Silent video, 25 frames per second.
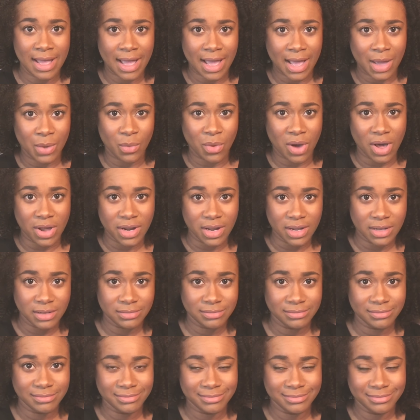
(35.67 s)
I wanna
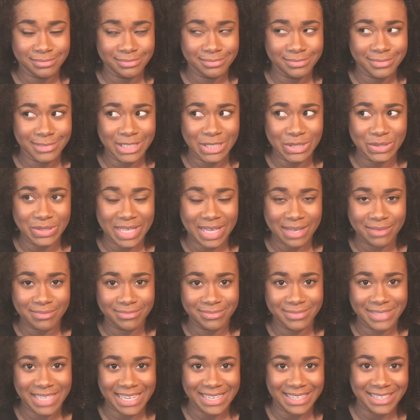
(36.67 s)
do them.
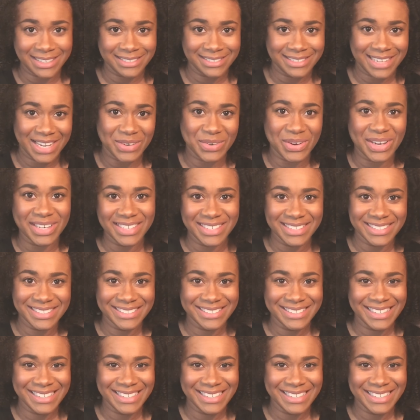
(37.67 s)
Get it? I wanna.